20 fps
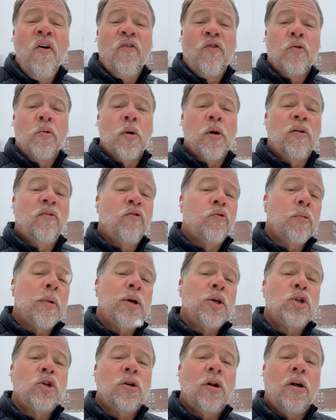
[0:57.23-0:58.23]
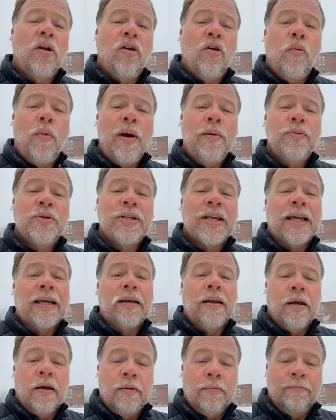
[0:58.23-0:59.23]
for more information on our
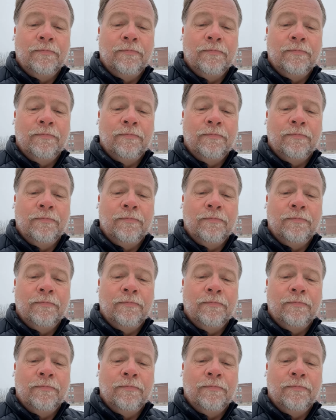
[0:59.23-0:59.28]
website.